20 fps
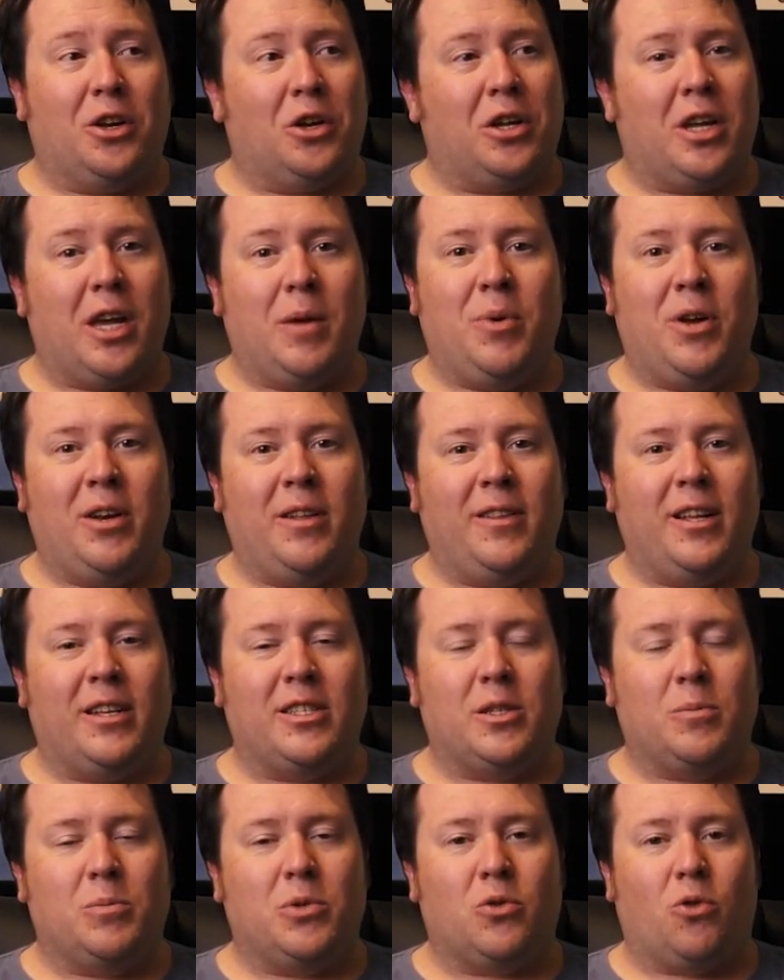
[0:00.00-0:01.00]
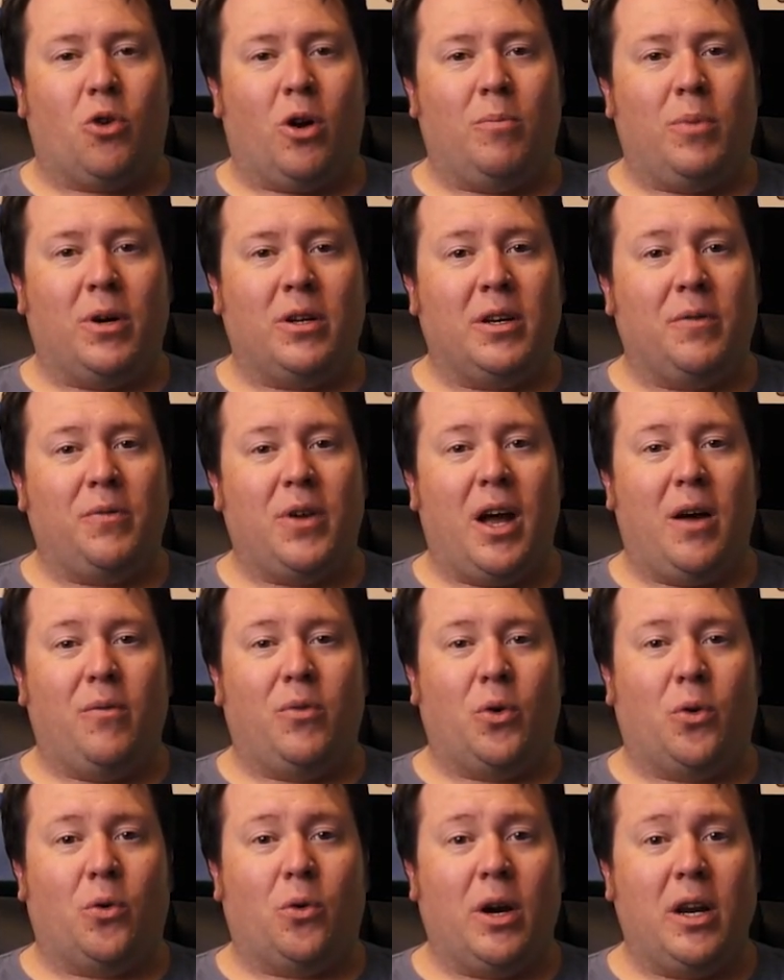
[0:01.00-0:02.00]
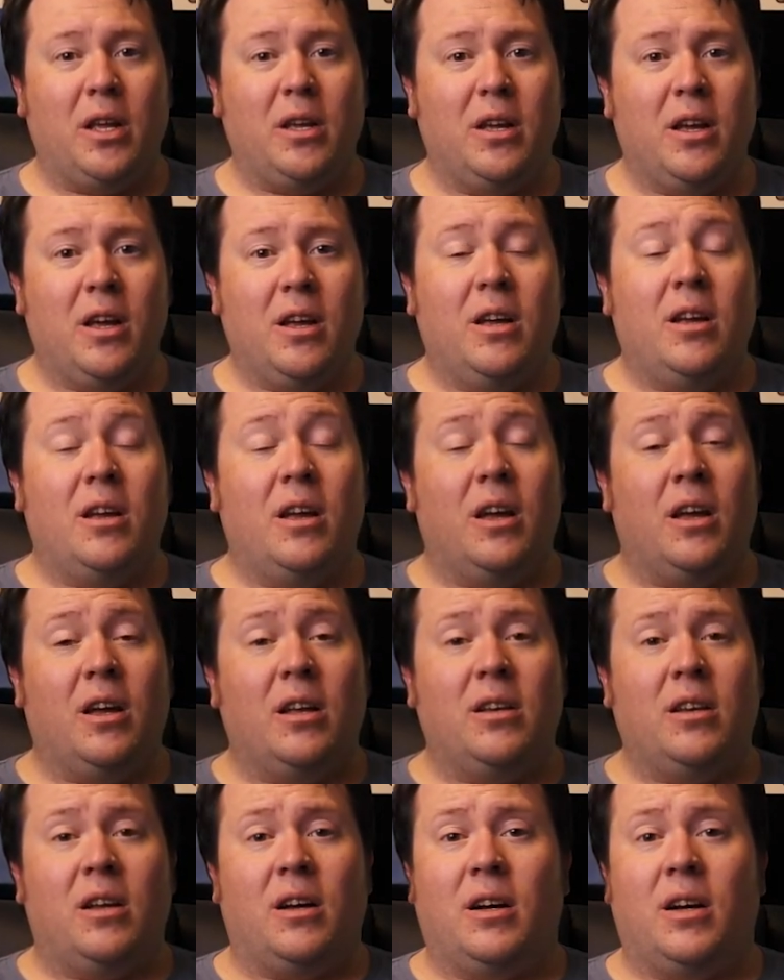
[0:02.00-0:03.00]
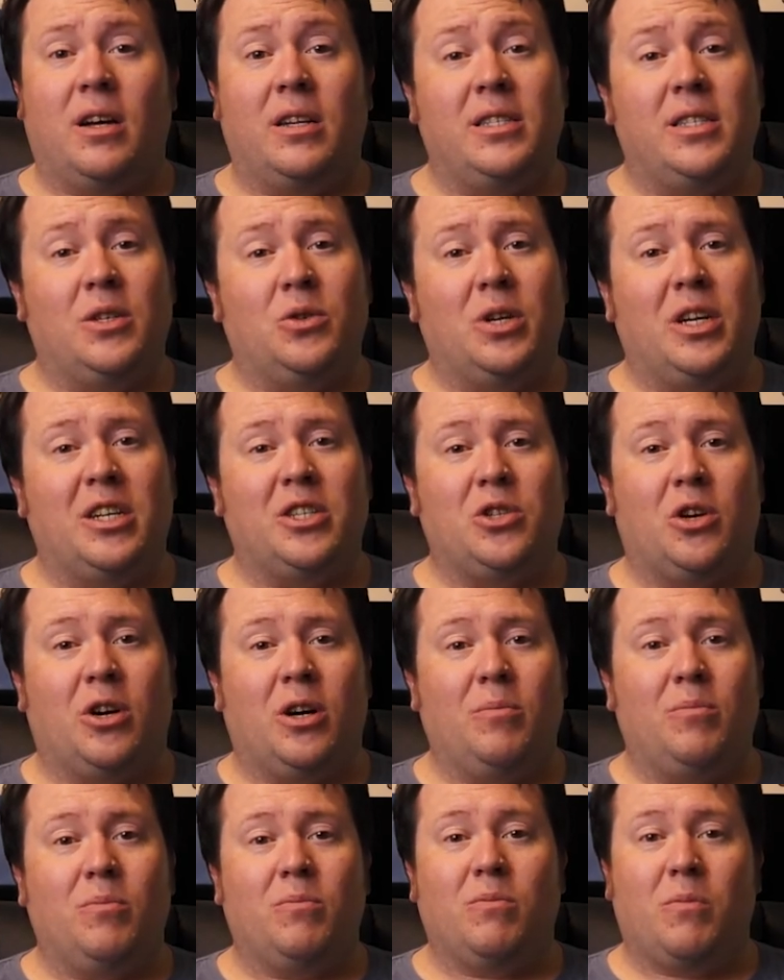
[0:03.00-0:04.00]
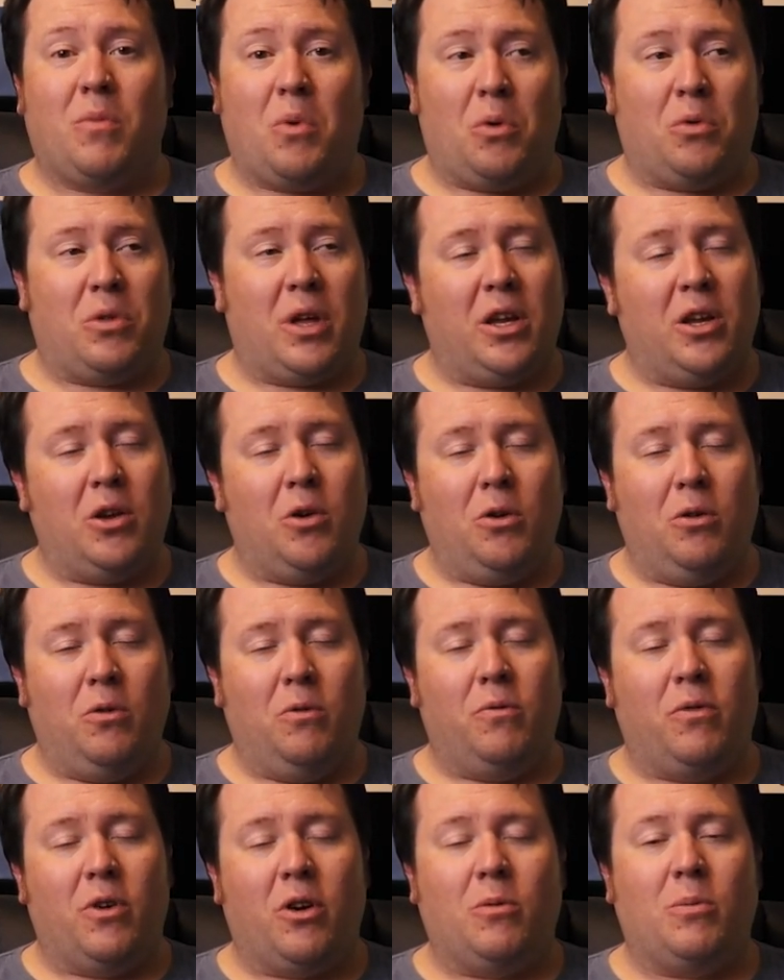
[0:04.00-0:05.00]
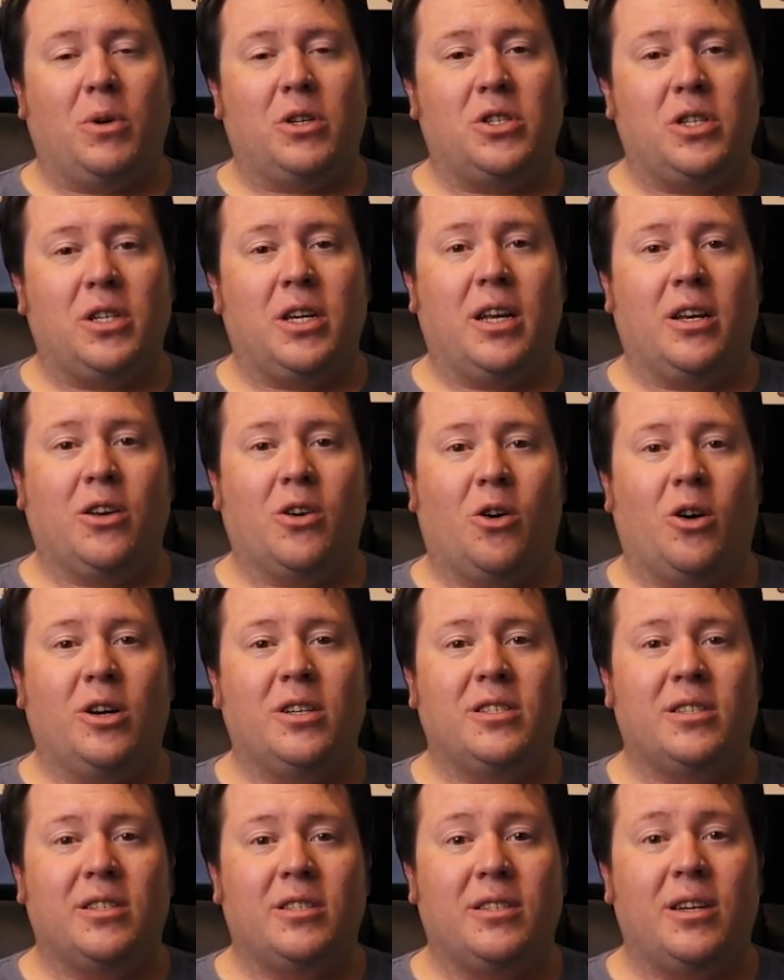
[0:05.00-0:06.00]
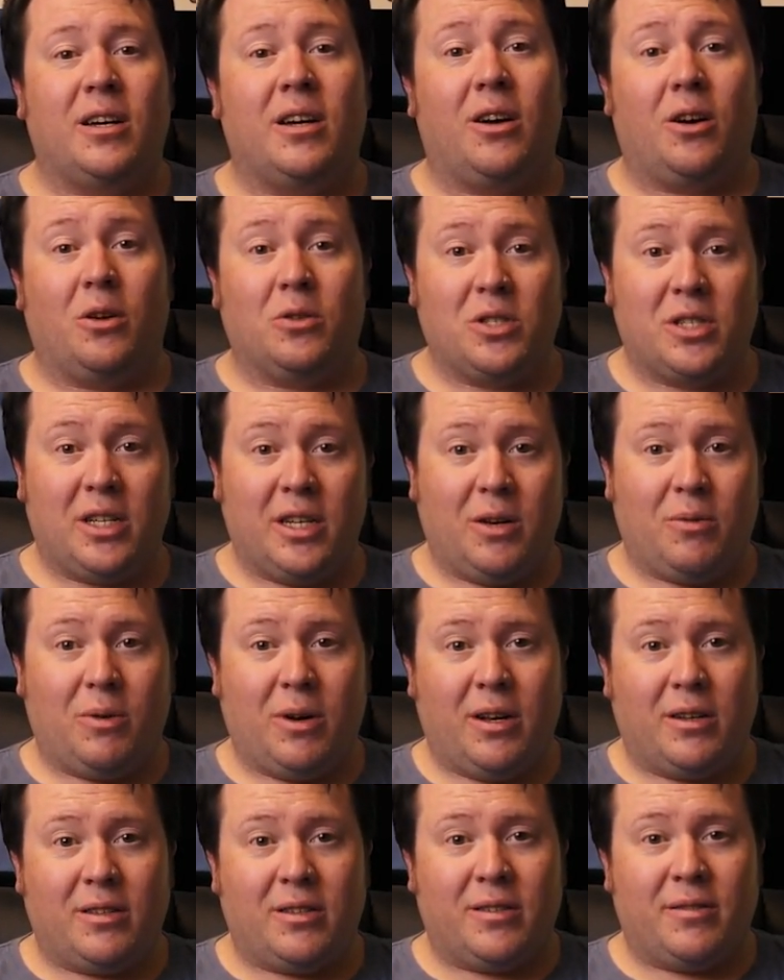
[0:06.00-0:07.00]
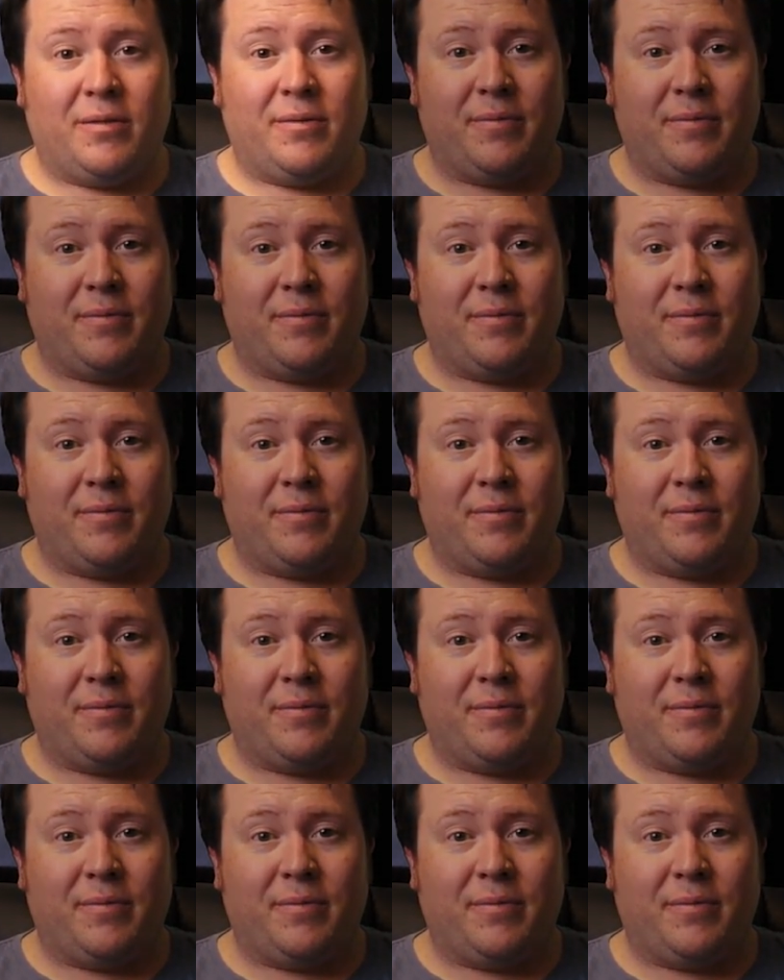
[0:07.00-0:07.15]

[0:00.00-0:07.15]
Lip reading: keep hitting that subscribe button if you haven't already. And until next time, thank you very much again, guys, and I'll see you around.